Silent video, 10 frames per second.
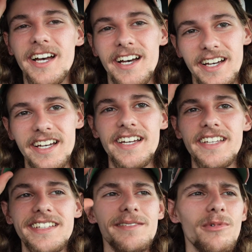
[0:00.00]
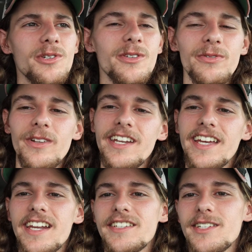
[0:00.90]
Most of the
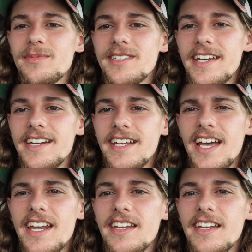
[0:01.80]
flooding kind of subsided.